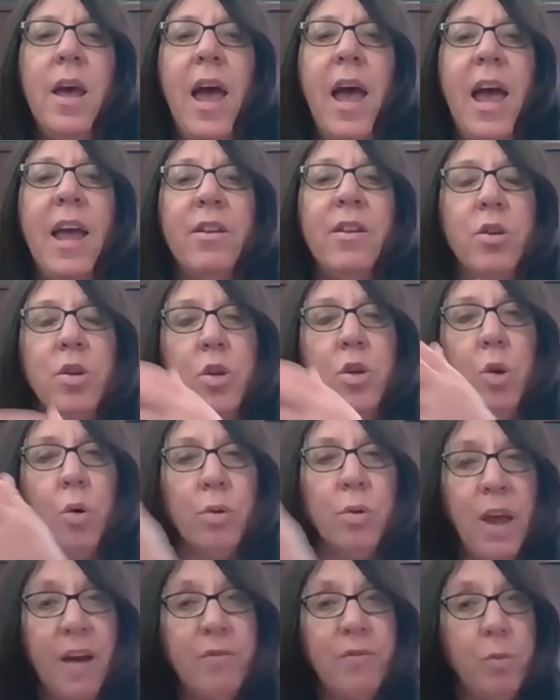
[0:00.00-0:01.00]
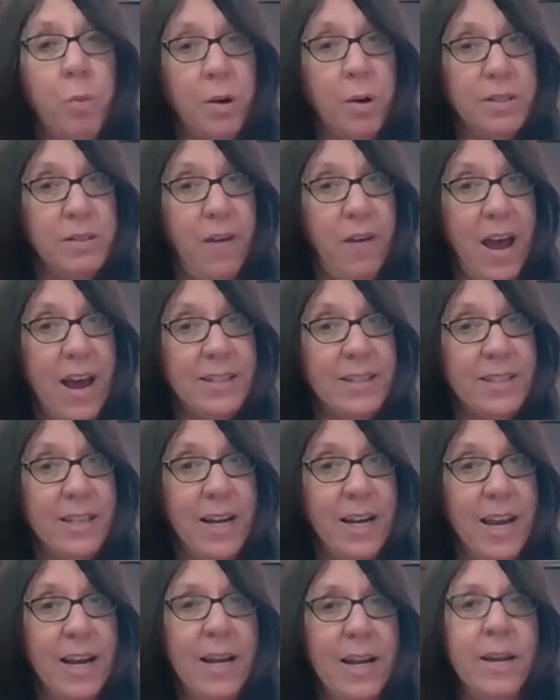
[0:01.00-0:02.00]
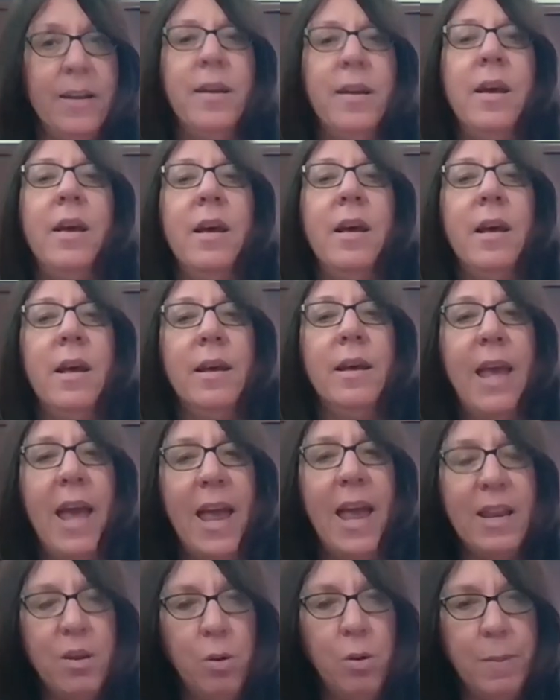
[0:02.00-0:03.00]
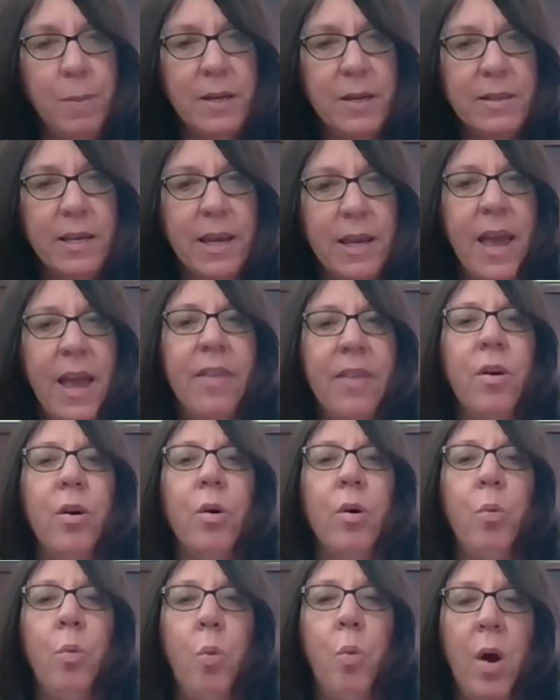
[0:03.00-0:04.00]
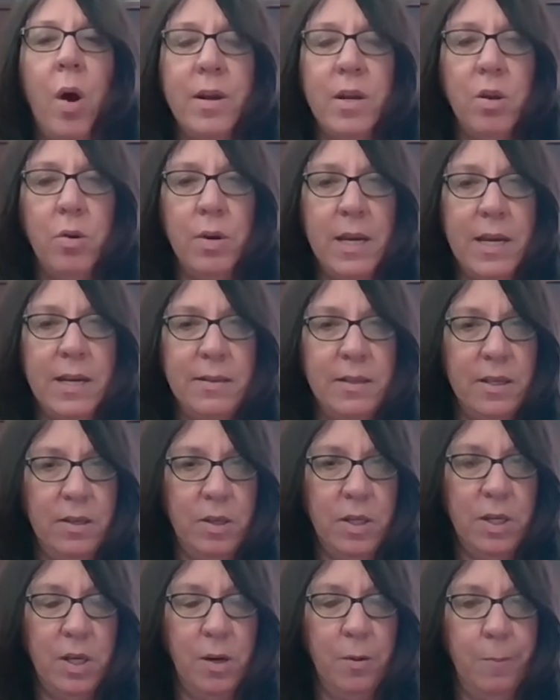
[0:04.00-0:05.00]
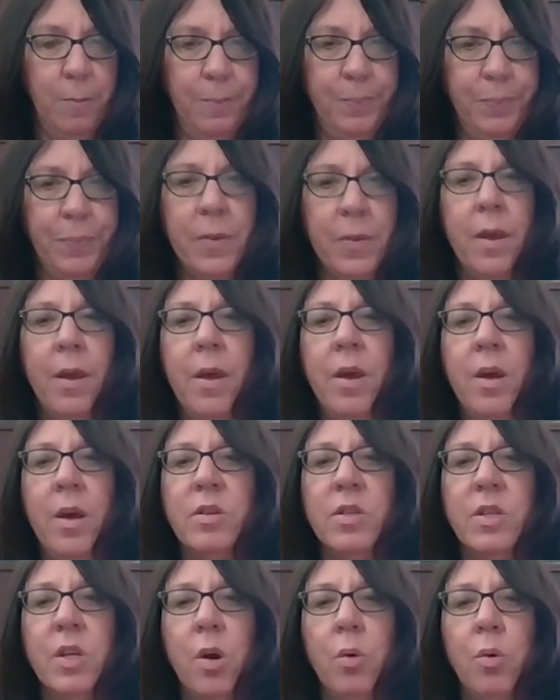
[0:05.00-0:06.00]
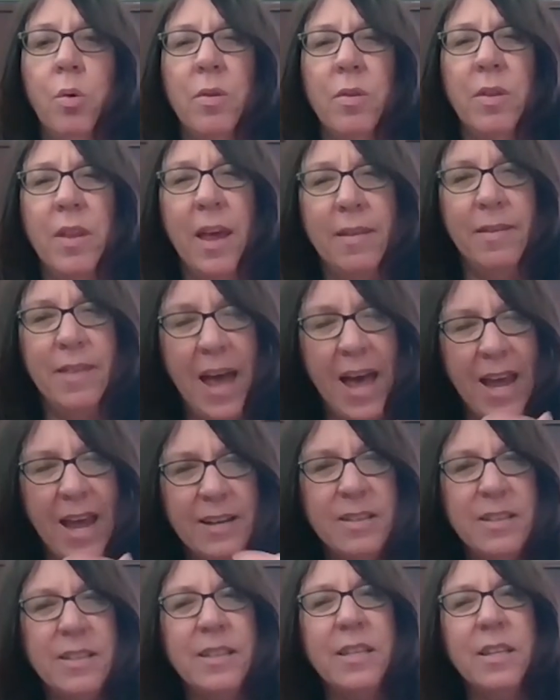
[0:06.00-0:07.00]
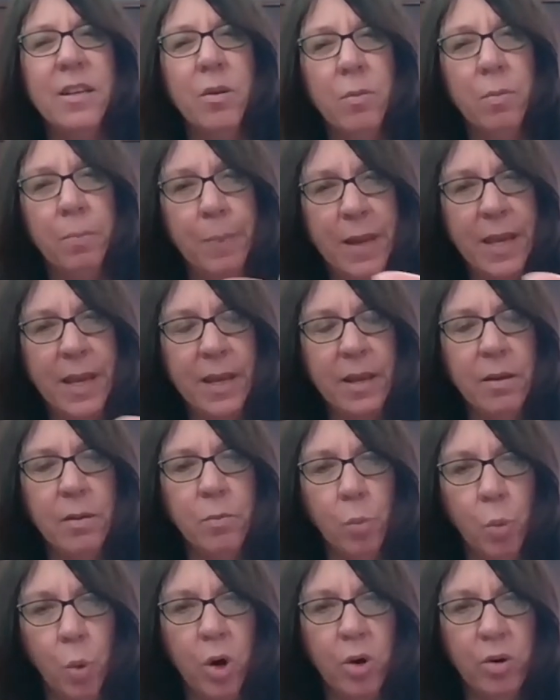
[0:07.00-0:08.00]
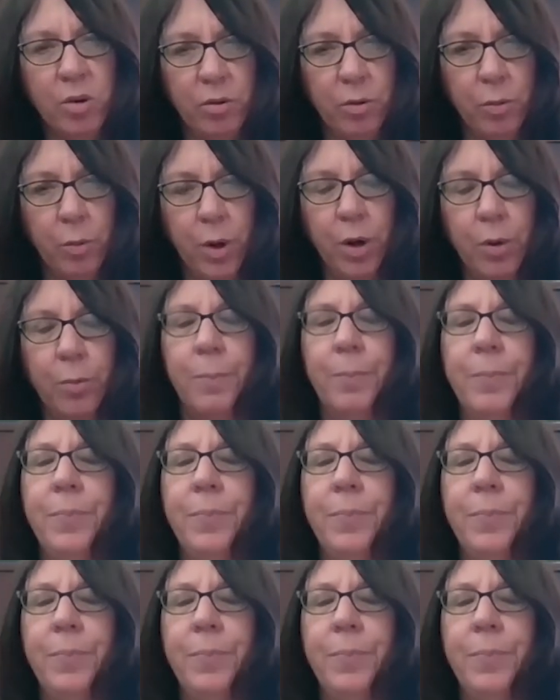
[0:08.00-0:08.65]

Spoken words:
and your loved one's vaccinated, can you be together, what you need to do. So that is still being worked through.